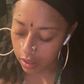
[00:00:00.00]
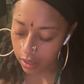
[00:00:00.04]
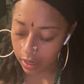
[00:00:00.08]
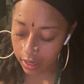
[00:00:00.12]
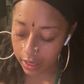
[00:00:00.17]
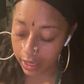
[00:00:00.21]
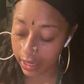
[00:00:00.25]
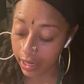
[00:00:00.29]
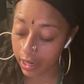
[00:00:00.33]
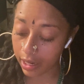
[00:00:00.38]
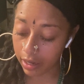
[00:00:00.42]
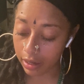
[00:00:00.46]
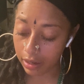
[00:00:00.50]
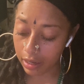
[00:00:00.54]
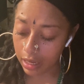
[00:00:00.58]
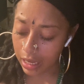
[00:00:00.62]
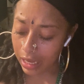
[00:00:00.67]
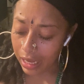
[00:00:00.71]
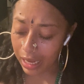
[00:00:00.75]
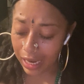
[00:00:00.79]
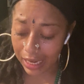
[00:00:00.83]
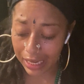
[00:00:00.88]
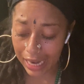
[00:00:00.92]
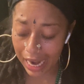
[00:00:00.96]
Yeah,
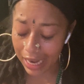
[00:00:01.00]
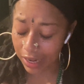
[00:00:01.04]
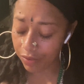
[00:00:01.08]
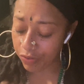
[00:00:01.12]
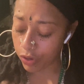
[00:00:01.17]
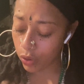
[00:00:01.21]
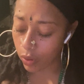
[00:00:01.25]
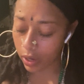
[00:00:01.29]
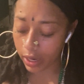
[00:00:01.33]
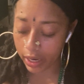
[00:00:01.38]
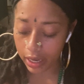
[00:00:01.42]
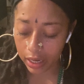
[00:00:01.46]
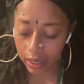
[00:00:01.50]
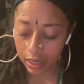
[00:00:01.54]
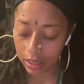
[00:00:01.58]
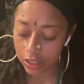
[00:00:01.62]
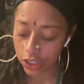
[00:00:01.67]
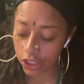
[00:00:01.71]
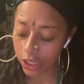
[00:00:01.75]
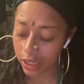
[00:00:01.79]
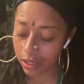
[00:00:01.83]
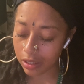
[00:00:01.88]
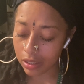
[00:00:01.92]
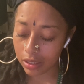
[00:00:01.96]
a lot of you are getting a
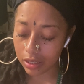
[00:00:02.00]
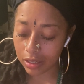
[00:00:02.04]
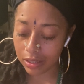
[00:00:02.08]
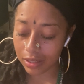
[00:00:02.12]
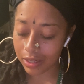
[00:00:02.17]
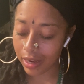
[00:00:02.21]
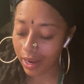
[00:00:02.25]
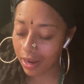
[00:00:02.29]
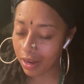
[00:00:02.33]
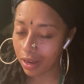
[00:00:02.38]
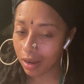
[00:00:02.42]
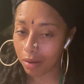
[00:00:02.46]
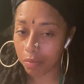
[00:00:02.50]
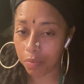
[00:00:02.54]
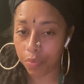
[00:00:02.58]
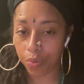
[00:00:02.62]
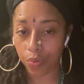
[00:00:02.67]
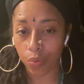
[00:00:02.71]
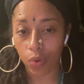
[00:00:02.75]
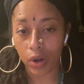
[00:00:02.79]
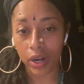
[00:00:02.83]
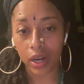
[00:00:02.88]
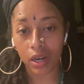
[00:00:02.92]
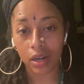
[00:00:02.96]
chance to take a
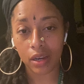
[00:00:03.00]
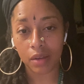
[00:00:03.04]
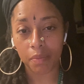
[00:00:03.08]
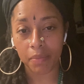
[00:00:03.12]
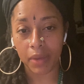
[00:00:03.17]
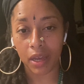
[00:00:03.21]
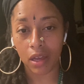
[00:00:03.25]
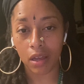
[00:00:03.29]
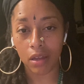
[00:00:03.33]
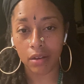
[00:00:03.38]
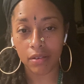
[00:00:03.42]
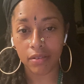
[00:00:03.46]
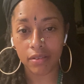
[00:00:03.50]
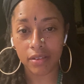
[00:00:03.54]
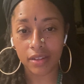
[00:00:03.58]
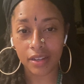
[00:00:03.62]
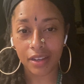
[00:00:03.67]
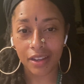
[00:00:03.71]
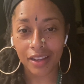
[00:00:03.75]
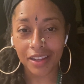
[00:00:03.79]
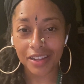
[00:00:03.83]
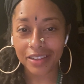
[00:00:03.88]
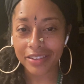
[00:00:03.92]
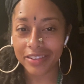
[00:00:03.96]
break, man.
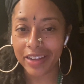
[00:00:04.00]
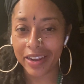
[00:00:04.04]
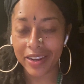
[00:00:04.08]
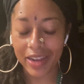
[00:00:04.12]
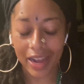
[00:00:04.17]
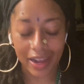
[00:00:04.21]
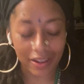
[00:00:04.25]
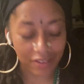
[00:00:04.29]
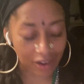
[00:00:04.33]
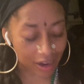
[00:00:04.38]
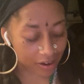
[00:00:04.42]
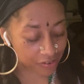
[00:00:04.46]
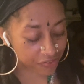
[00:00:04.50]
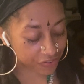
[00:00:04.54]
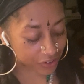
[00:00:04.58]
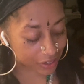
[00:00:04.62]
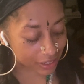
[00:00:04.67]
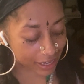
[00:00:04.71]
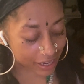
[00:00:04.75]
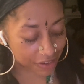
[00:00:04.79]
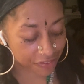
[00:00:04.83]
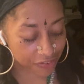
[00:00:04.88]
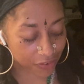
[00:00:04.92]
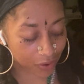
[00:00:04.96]
Like, I feel
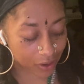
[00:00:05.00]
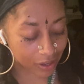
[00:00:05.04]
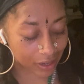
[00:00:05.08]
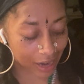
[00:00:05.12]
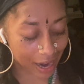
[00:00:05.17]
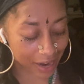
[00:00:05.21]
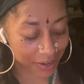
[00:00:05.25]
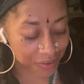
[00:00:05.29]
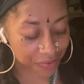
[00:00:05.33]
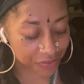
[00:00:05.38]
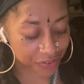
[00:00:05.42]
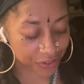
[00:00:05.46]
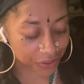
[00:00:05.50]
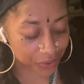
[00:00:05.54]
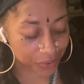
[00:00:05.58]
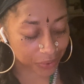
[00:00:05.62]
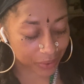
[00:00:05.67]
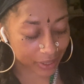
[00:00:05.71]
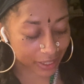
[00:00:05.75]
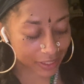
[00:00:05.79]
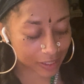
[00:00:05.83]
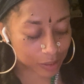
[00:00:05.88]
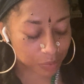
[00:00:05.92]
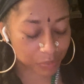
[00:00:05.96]
like for a lot of you,
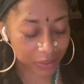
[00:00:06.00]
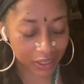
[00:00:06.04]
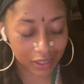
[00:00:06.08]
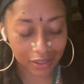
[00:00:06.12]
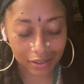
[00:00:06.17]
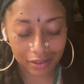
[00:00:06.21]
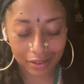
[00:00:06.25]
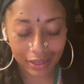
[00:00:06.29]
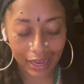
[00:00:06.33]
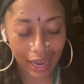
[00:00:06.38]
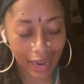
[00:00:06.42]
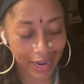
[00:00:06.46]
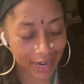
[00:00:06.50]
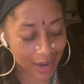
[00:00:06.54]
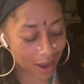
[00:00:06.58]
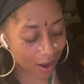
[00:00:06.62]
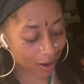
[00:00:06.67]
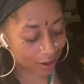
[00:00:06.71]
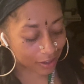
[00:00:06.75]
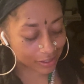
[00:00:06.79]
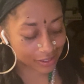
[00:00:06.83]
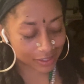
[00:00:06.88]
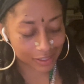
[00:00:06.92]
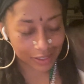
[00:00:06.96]
it's been
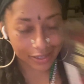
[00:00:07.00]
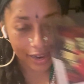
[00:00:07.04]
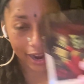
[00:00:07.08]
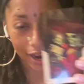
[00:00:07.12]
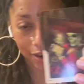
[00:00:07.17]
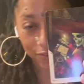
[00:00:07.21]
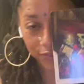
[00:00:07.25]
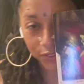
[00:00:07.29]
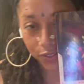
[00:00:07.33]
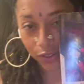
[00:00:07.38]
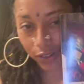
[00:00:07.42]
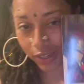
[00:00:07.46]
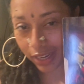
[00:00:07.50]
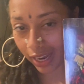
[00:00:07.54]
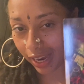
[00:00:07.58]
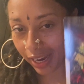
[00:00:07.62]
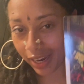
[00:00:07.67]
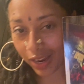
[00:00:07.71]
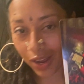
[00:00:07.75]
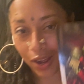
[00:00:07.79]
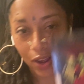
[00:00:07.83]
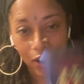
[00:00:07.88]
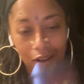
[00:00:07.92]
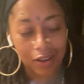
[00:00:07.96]
chaos after
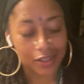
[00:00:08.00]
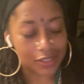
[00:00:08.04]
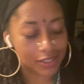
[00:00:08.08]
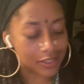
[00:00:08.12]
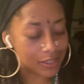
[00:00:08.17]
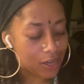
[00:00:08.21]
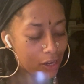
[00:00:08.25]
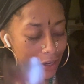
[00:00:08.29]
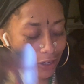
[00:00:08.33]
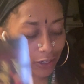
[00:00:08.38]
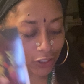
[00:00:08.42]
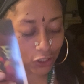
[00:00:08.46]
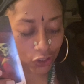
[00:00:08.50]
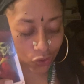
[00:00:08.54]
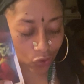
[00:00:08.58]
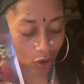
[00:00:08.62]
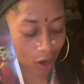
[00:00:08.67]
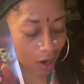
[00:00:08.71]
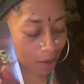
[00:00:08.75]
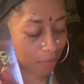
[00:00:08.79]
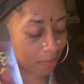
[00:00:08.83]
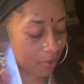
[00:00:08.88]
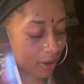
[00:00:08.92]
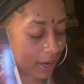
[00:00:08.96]
chaos,
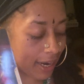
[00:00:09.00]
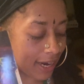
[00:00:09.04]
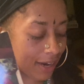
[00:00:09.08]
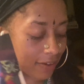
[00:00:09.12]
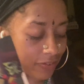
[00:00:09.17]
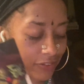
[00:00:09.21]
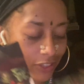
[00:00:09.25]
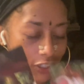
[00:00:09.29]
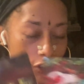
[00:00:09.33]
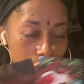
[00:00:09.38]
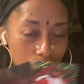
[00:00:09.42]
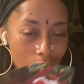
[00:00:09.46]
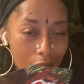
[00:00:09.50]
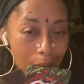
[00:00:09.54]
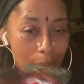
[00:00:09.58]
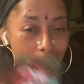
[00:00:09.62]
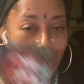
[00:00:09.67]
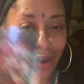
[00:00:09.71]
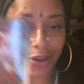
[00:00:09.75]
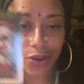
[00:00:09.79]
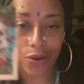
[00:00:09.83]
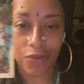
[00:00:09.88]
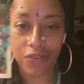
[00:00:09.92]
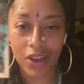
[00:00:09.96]
drama after drama,
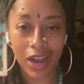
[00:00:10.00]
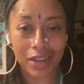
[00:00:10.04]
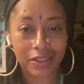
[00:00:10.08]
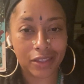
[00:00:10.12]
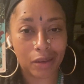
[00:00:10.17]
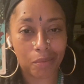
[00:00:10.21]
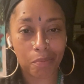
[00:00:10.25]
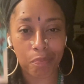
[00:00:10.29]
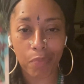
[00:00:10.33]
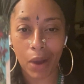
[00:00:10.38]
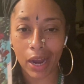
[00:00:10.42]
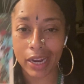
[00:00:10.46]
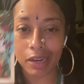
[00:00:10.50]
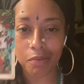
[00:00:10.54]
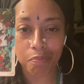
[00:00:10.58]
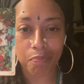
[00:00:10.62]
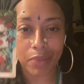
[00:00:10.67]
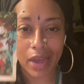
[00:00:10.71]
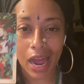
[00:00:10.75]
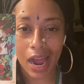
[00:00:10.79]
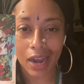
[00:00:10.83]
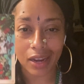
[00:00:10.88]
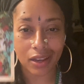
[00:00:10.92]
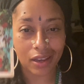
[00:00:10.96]
and you've had to bite
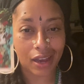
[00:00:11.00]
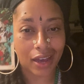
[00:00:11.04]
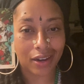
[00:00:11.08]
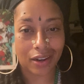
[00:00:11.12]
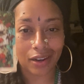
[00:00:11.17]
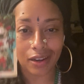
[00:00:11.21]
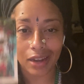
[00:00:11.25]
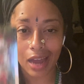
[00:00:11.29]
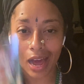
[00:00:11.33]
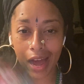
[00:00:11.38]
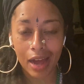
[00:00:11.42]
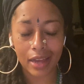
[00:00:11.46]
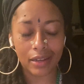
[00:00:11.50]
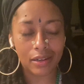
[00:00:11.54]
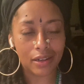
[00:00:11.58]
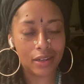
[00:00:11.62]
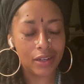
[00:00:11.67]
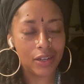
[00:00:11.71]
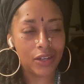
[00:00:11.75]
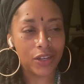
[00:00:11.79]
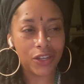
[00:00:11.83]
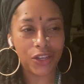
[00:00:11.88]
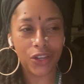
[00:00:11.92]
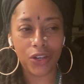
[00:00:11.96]
back at a lot.
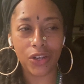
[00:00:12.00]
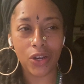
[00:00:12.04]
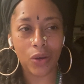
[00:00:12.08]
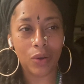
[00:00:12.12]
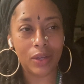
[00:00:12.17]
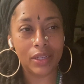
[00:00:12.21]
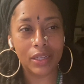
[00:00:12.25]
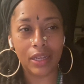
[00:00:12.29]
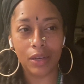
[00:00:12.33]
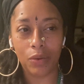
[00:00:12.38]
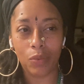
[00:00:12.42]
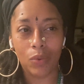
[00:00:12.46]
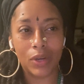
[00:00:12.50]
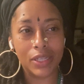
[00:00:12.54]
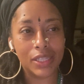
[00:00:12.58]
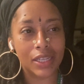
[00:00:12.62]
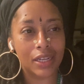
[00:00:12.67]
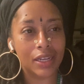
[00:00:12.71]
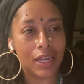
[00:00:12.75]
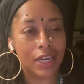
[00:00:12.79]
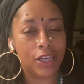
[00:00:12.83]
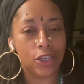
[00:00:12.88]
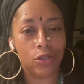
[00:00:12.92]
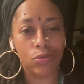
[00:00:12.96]
You know, it wasn't
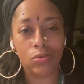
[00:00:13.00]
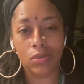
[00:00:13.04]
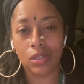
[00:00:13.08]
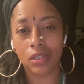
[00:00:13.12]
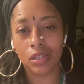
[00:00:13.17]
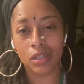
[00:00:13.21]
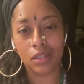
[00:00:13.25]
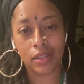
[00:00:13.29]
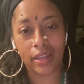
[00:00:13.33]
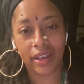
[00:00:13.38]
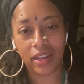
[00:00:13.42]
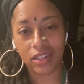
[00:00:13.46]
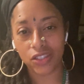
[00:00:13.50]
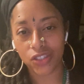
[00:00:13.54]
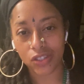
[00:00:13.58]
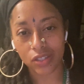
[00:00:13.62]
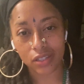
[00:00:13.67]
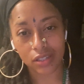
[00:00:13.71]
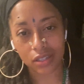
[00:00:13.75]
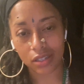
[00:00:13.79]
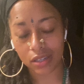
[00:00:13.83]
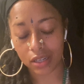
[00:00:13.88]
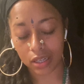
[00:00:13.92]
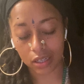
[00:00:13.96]
like you stood there and just
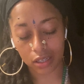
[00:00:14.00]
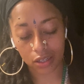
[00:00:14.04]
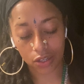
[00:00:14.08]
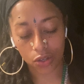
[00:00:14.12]
took it.